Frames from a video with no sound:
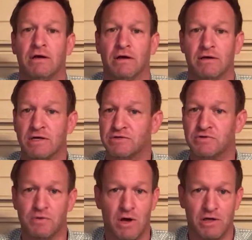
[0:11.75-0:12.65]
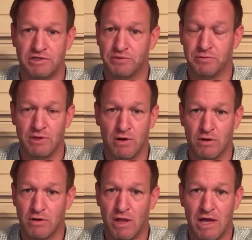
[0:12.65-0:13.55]
You guys are doing awesome in our
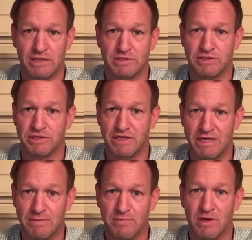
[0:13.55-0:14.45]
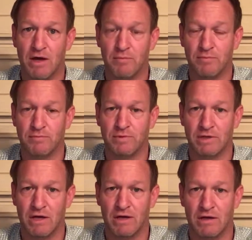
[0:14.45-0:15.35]
class. Just keep up.
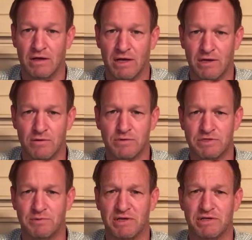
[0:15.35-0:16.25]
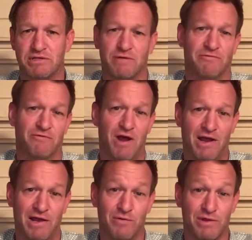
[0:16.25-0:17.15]
I know there were some issues on
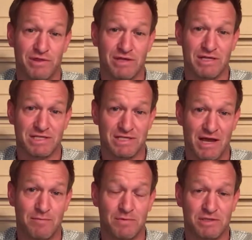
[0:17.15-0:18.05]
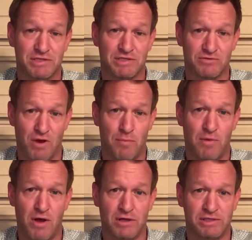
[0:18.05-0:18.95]
Friday with the assignments
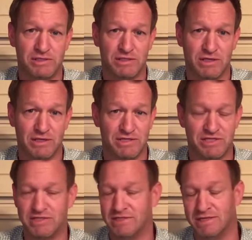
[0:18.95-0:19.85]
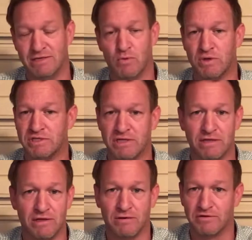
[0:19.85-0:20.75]
Dropbox. It wasn't in
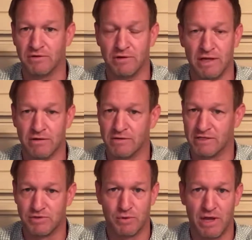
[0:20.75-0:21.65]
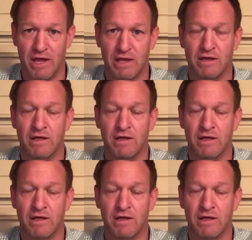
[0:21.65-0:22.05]
there until later. That's okay.